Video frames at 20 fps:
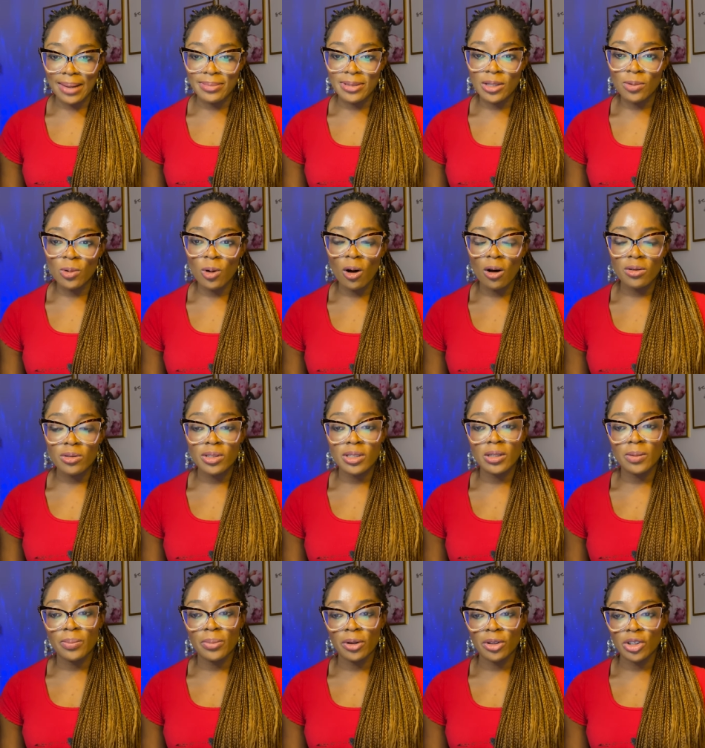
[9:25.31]
so we'll also
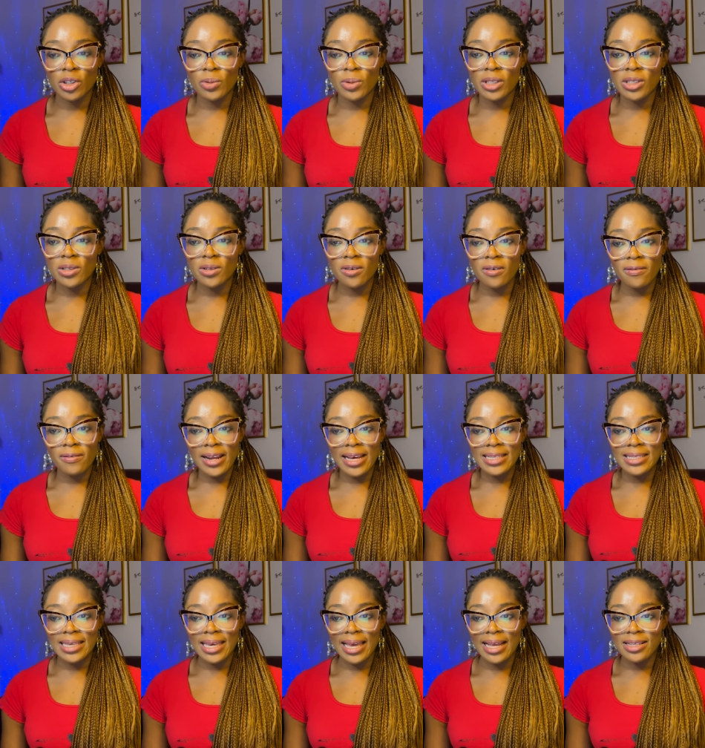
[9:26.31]
support you with two flight
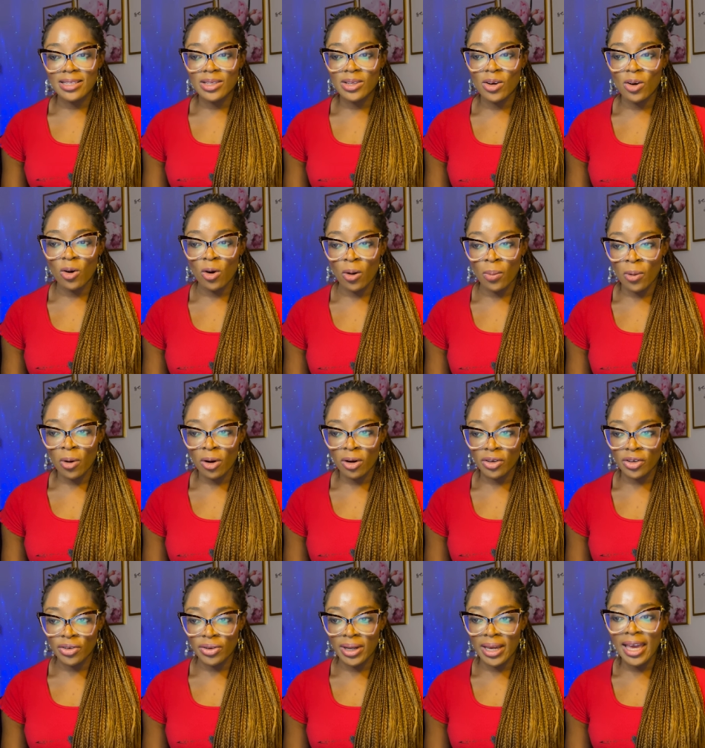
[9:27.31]
tickets to your home
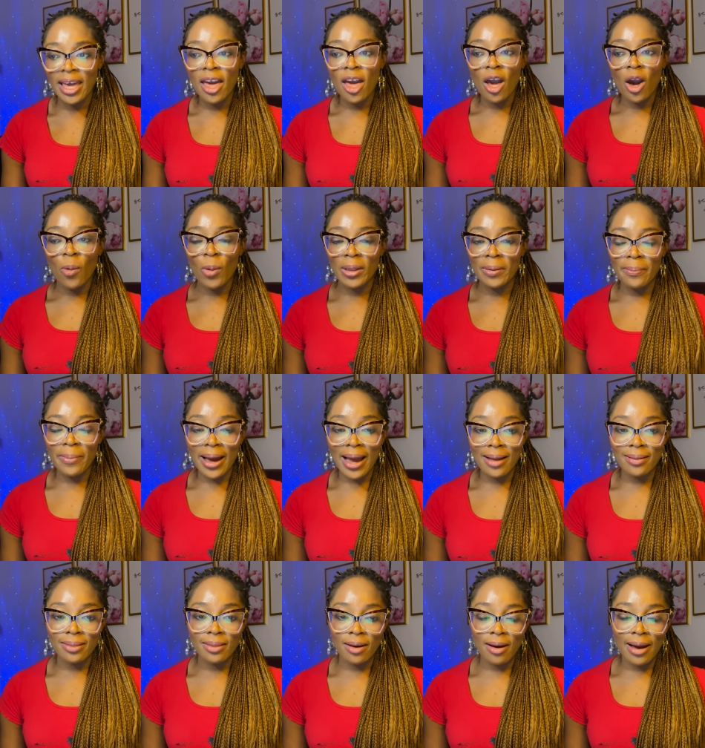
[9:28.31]
country with
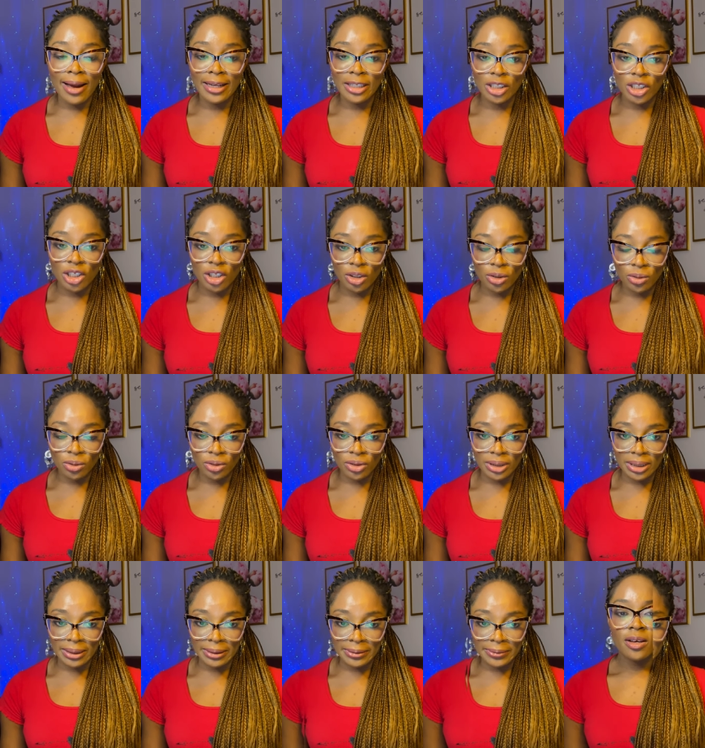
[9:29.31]
partner and
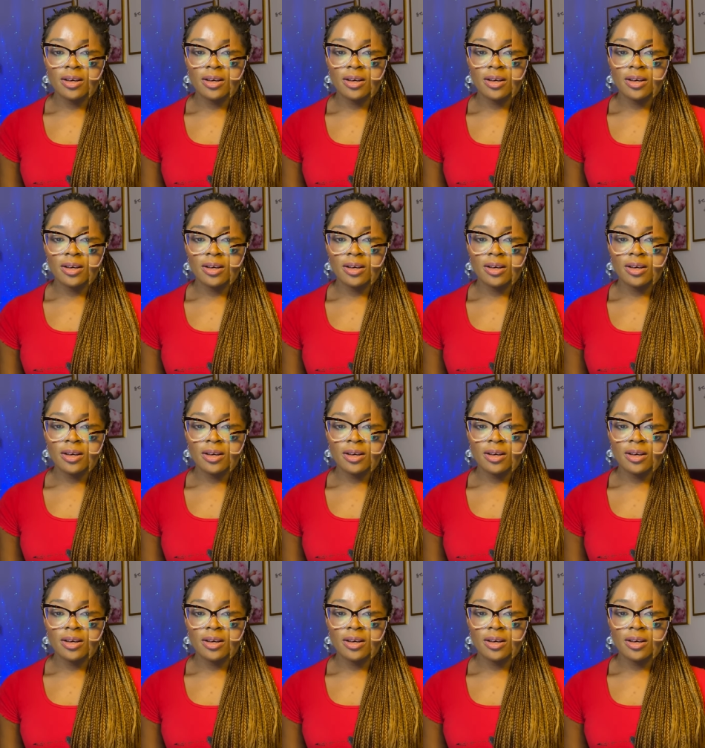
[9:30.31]
children.